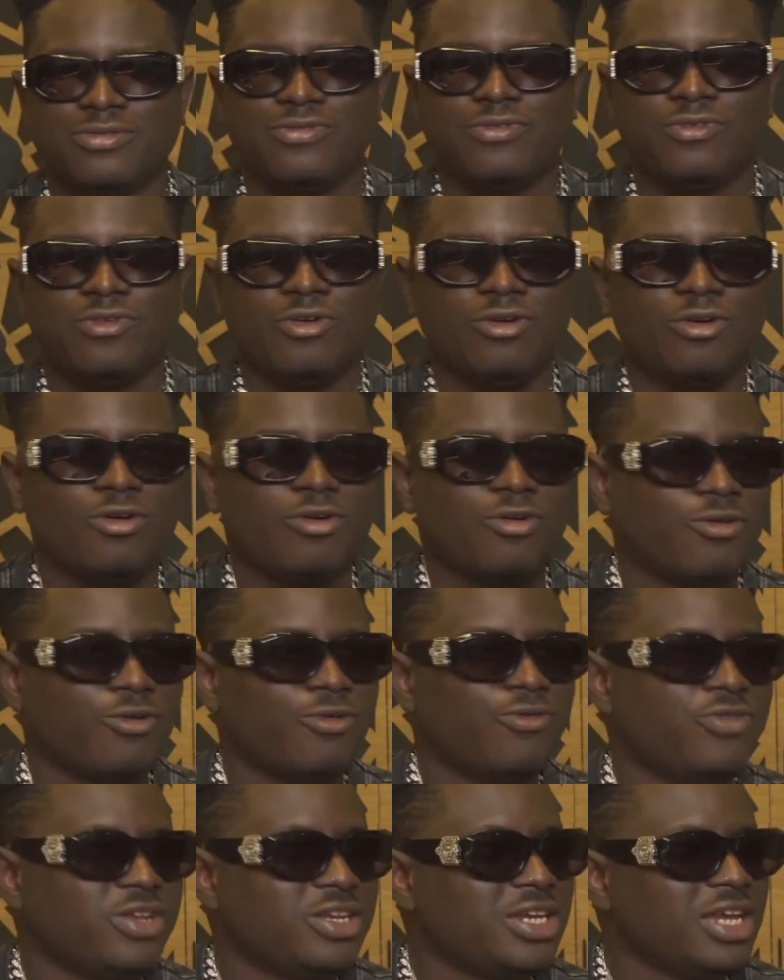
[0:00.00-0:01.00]
for
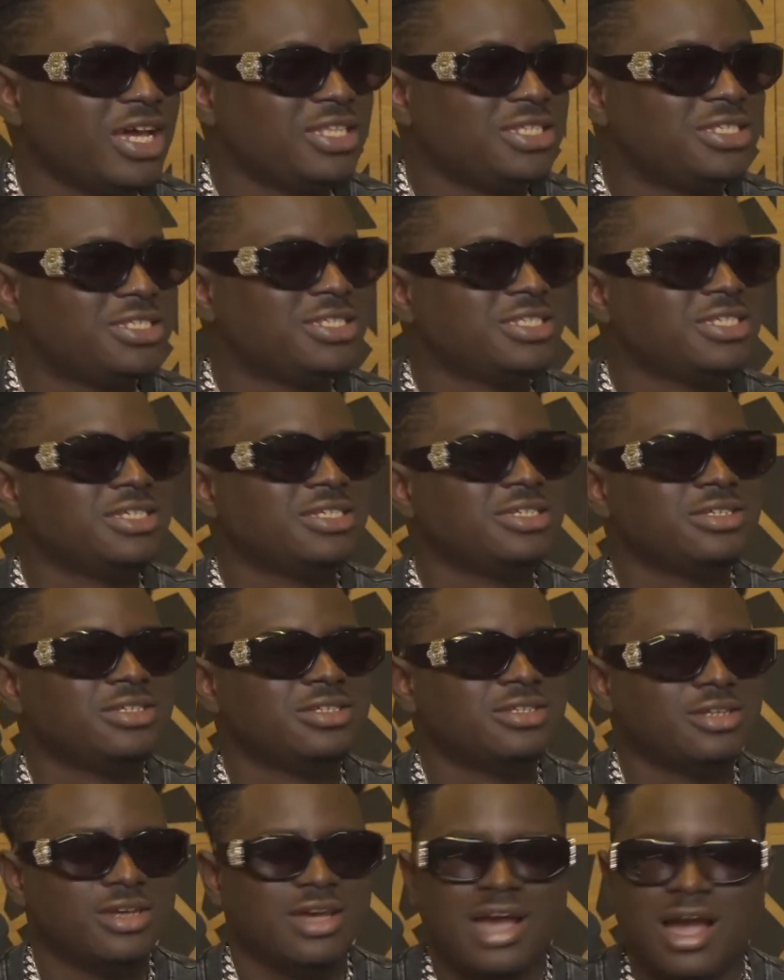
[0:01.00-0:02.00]

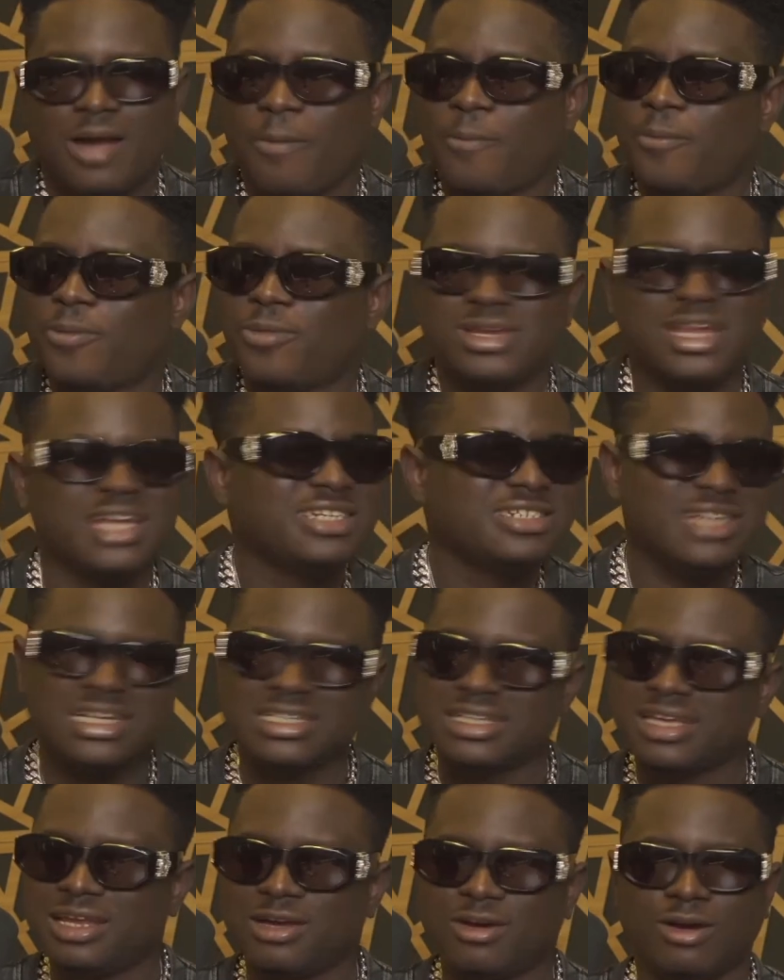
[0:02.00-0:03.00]
COVID-19, and Nigeria
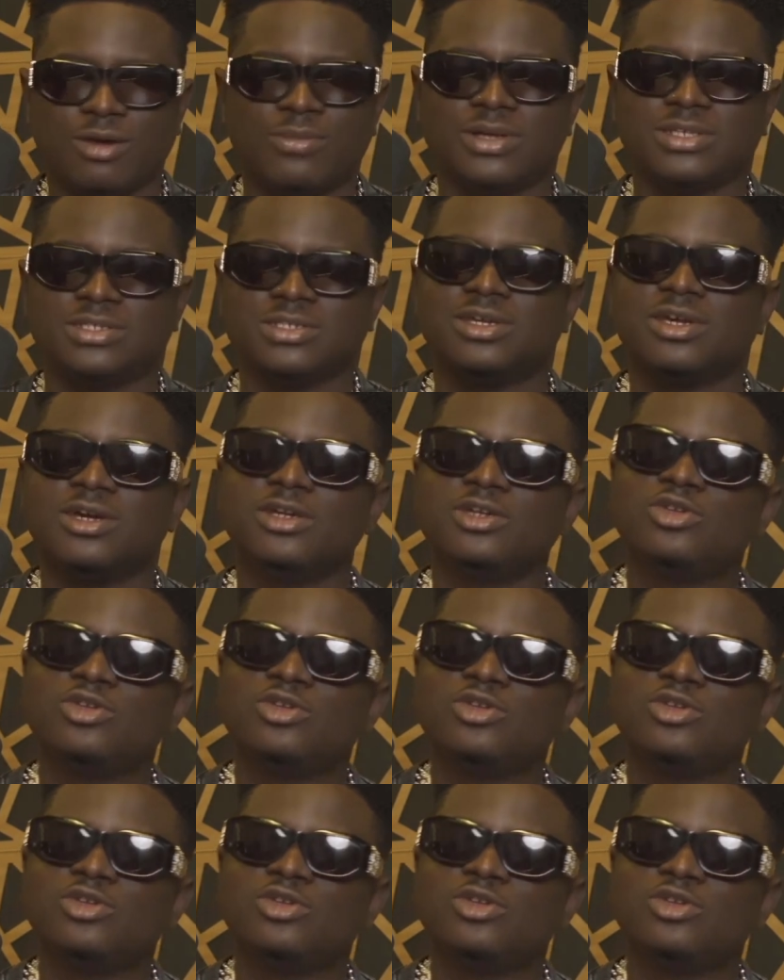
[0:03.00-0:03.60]
started commenting,